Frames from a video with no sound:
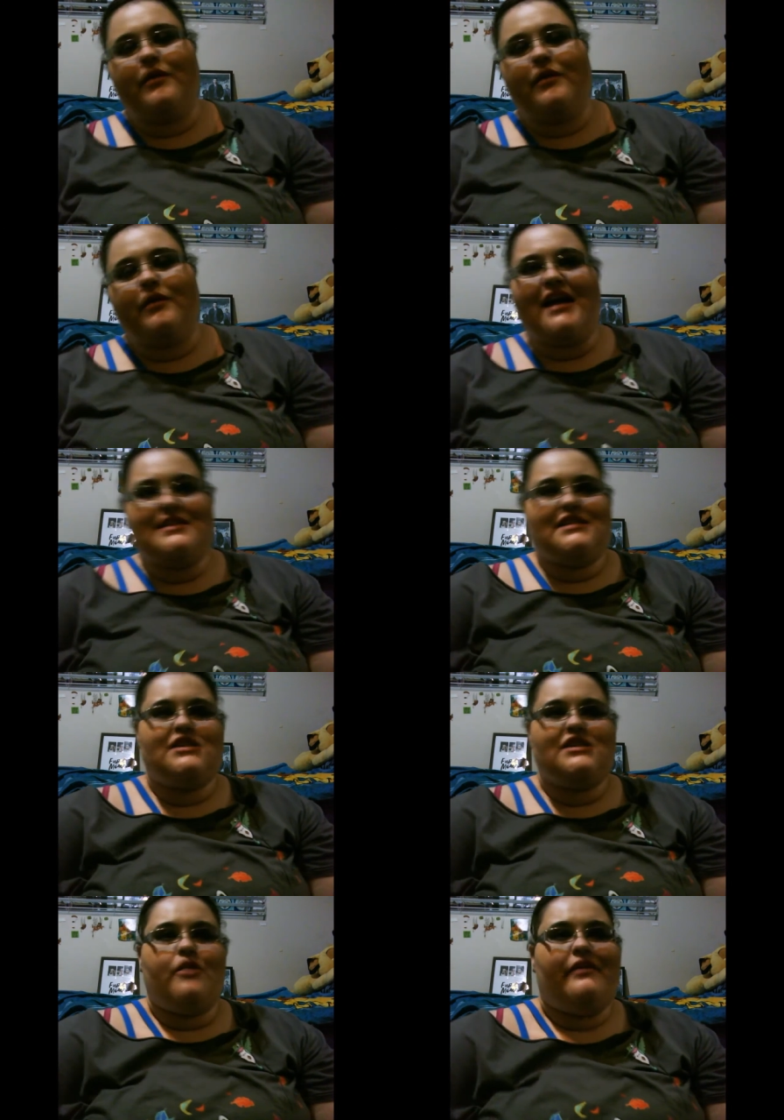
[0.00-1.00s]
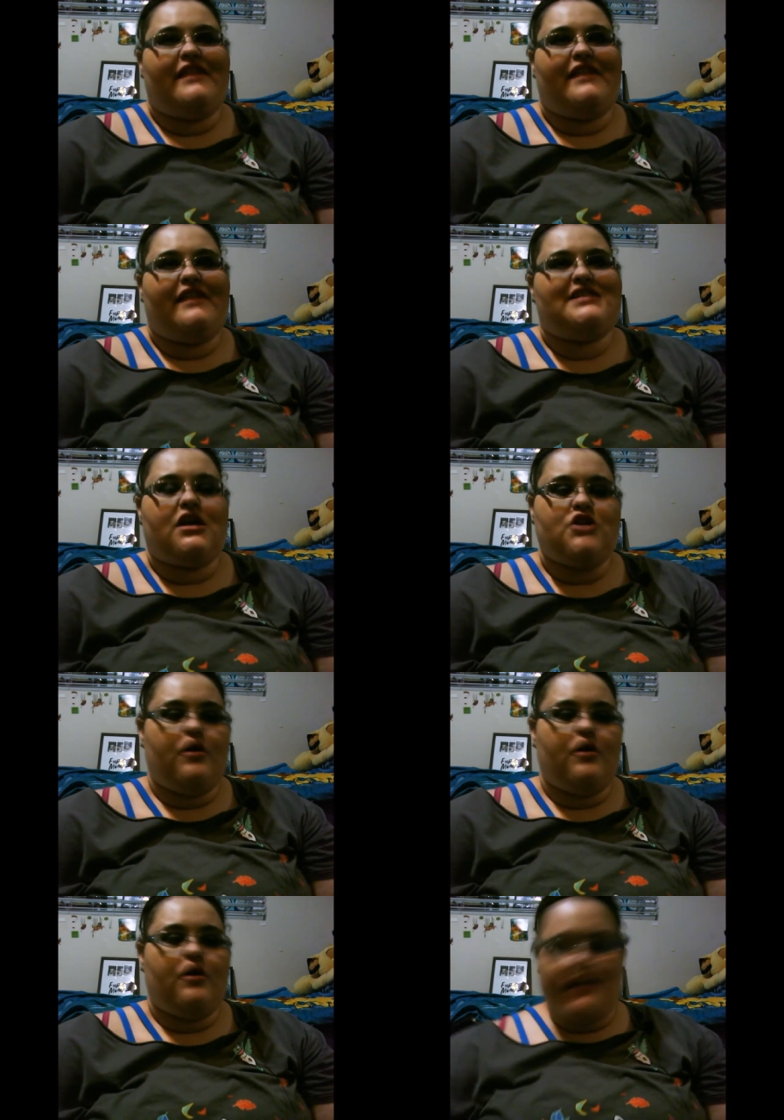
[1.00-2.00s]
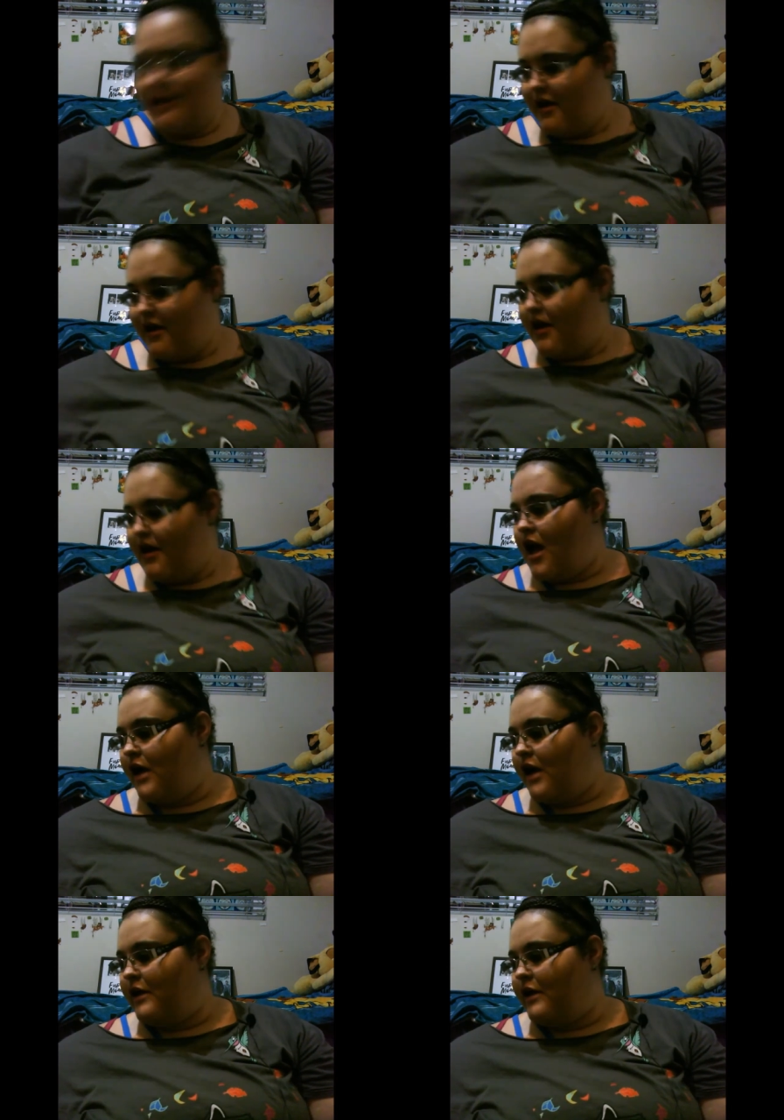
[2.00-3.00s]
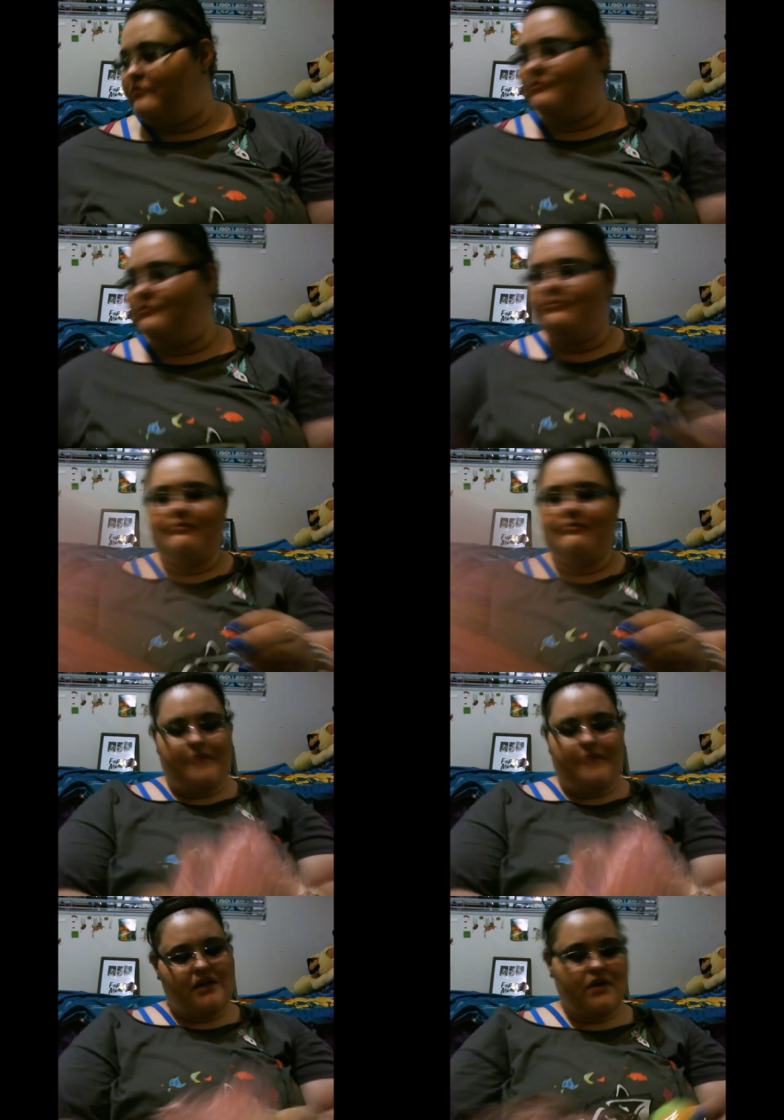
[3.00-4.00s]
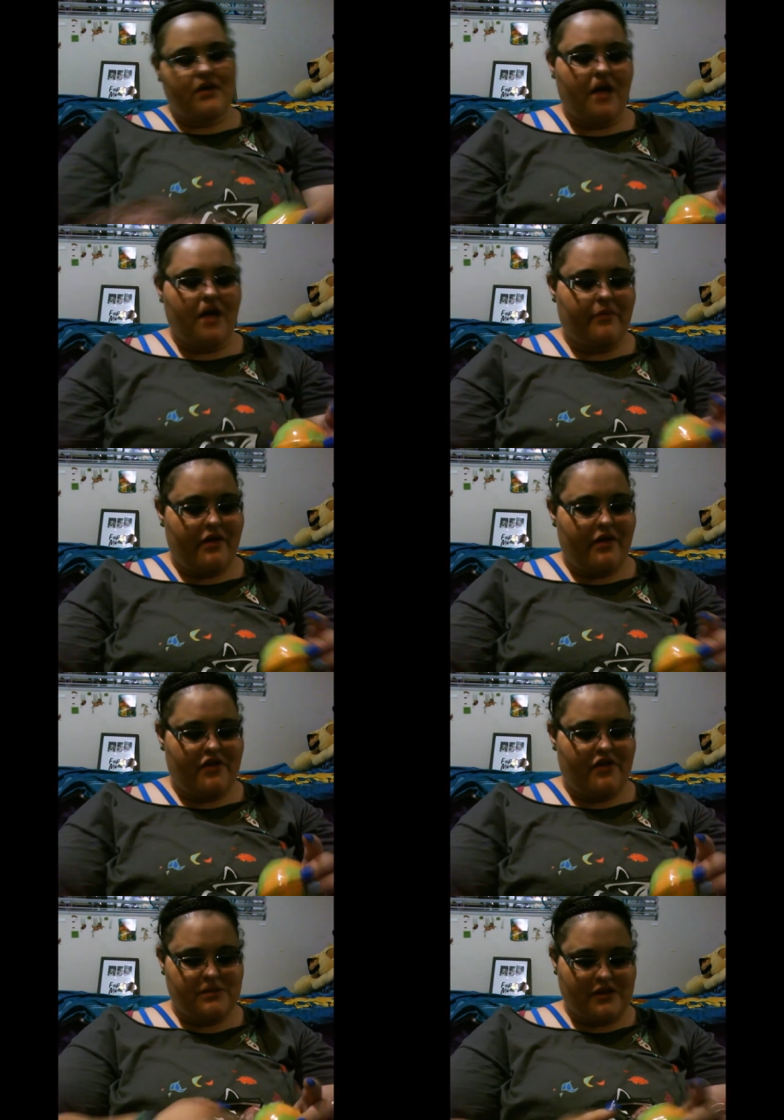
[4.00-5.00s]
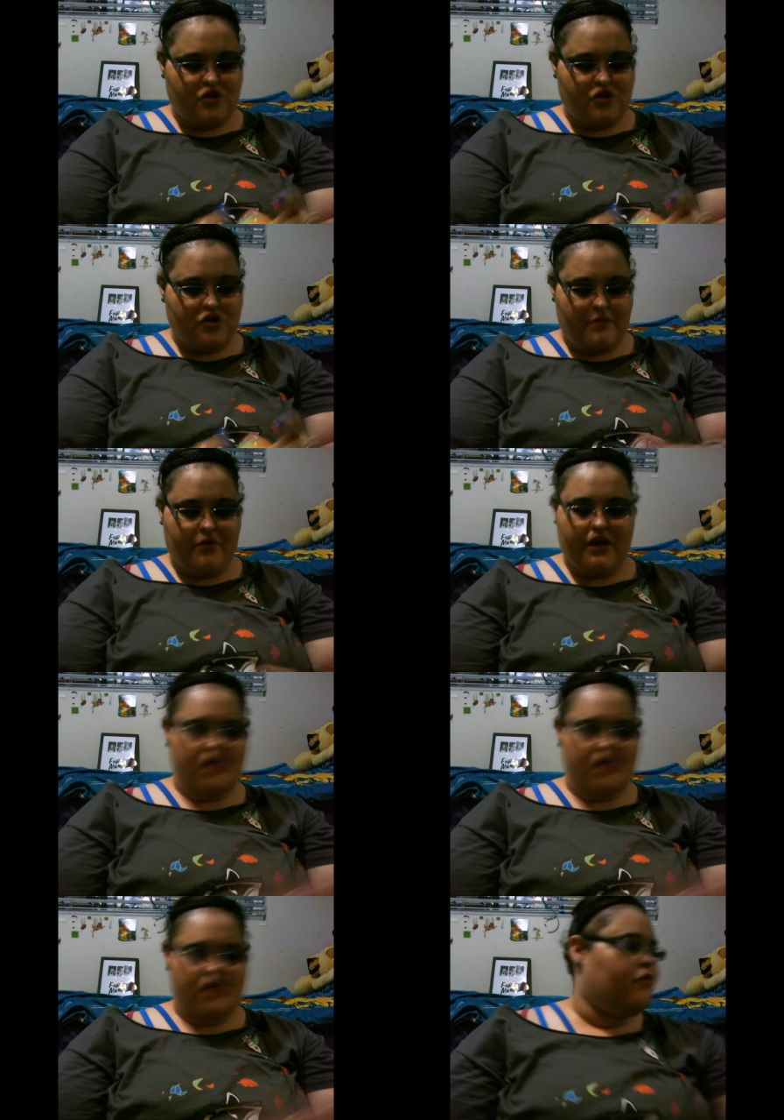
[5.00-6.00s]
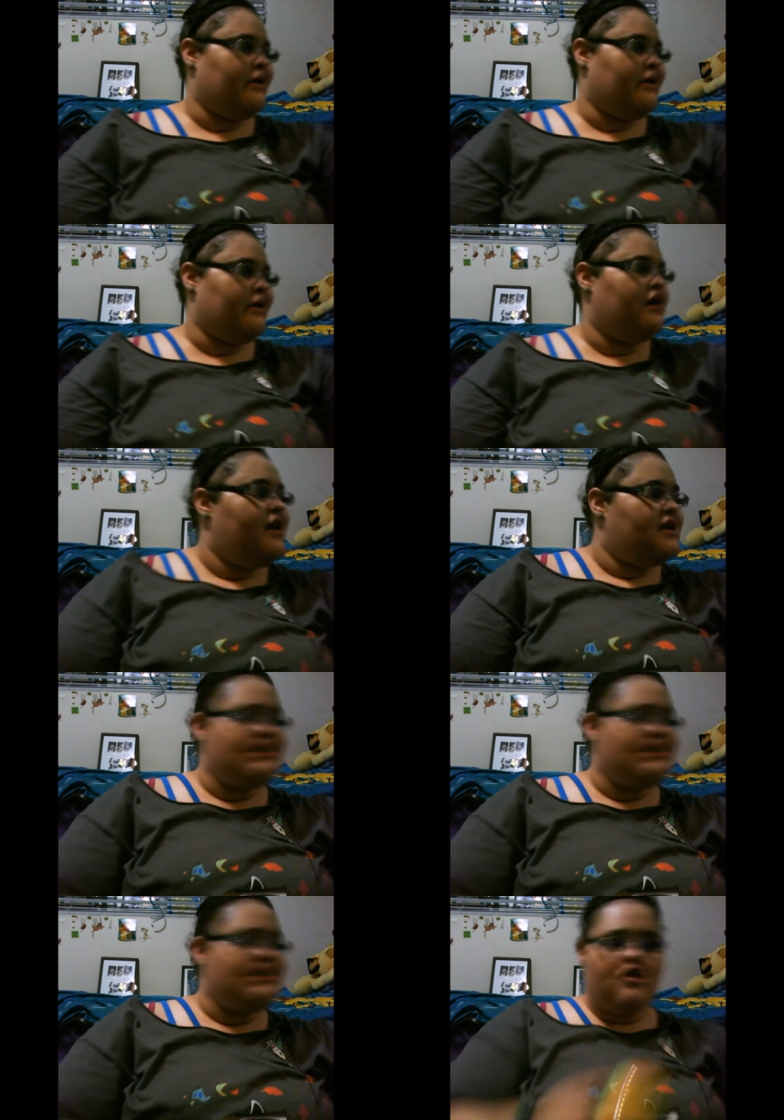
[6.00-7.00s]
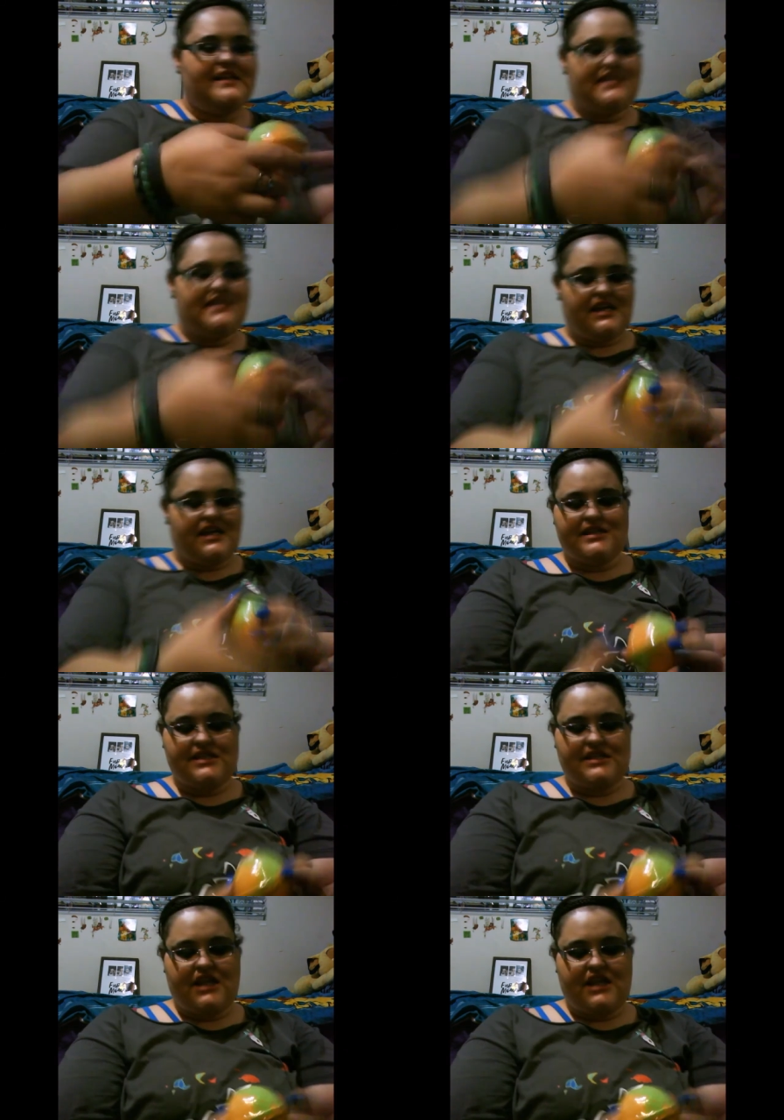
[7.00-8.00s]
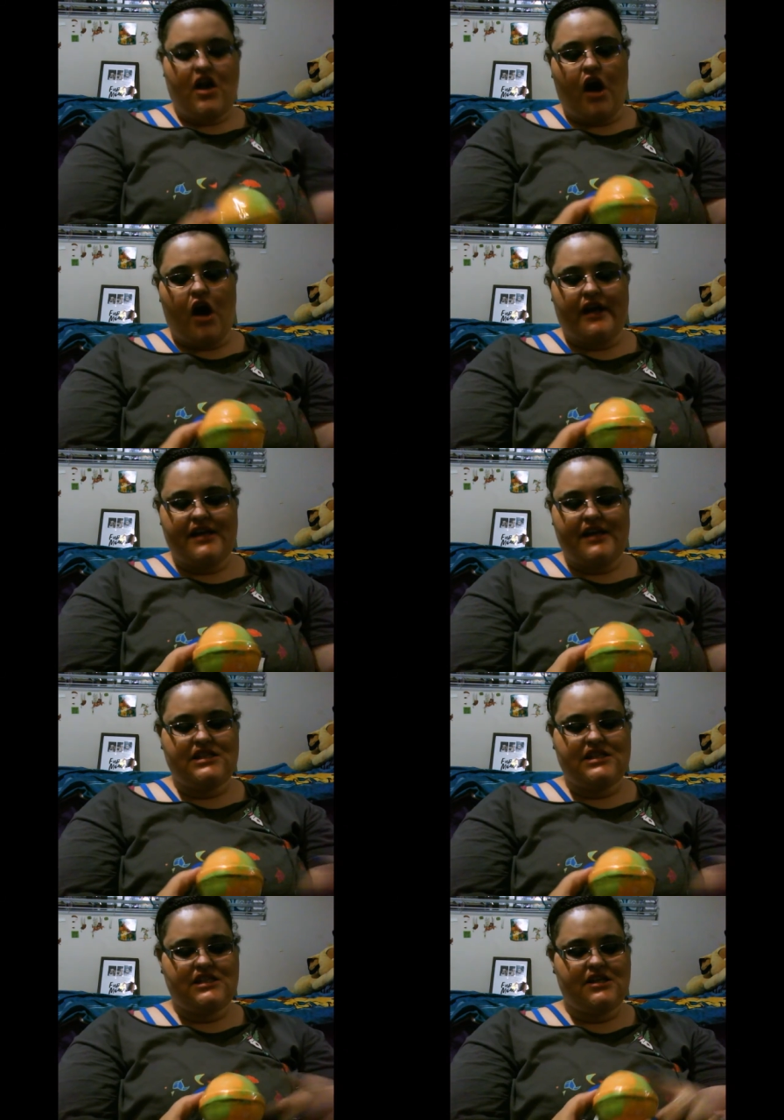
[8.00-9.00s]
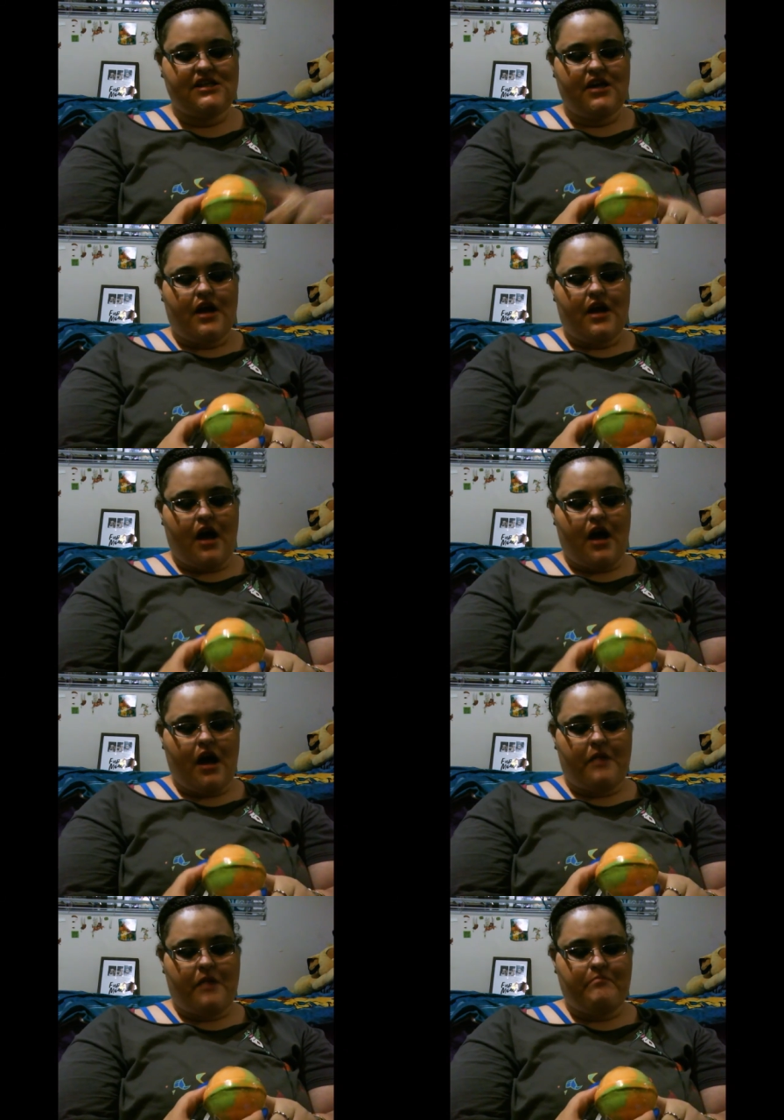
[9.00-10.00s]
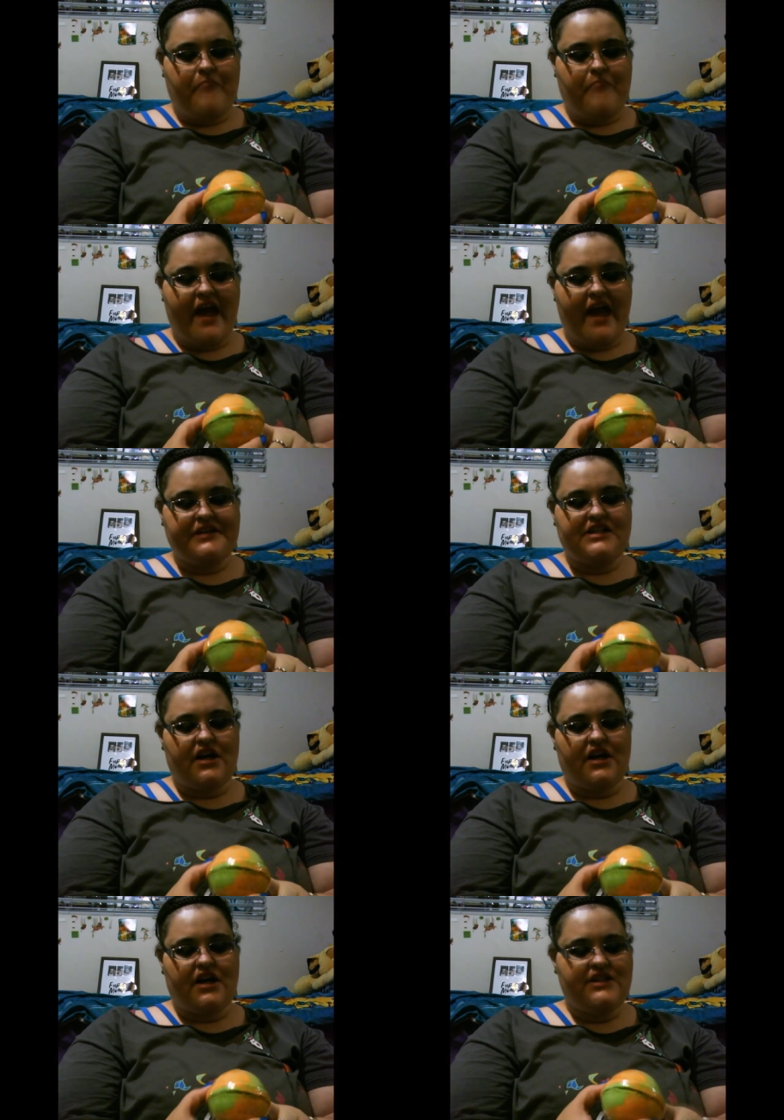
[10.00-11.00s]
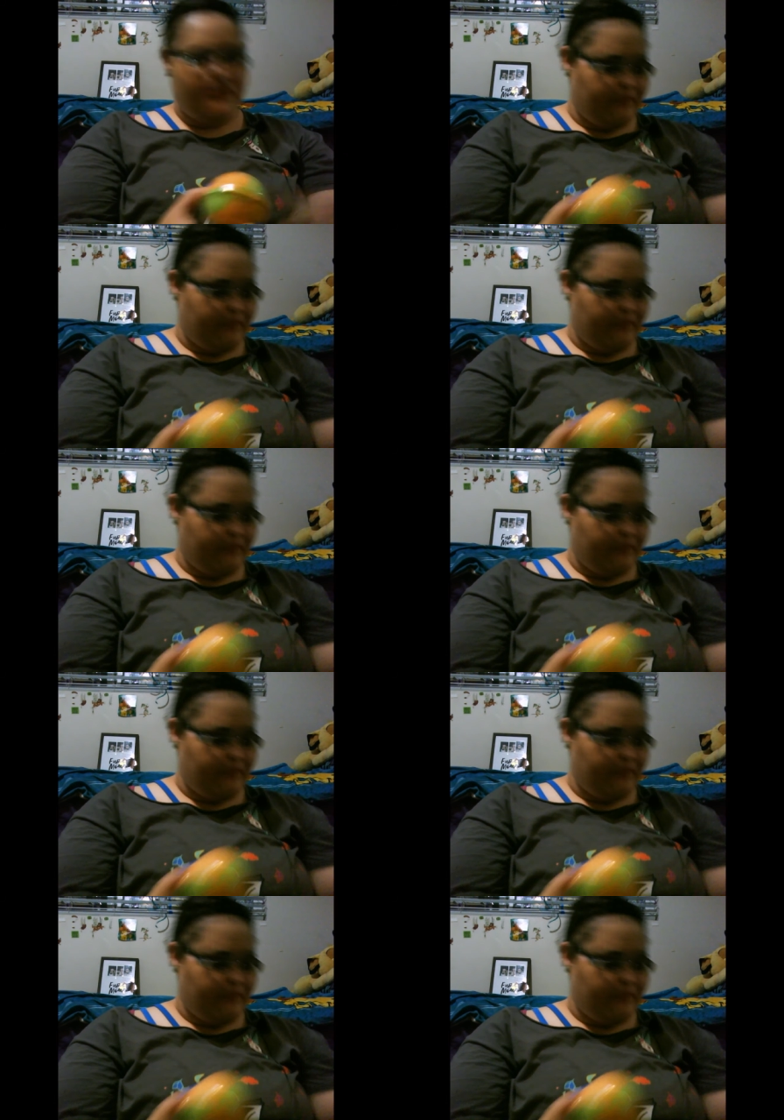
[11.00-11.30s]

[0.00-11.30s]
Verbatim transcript: One of my cousins, her birthday is in October. Um, but there were a couple other special people in October. So this is the August um, Peridot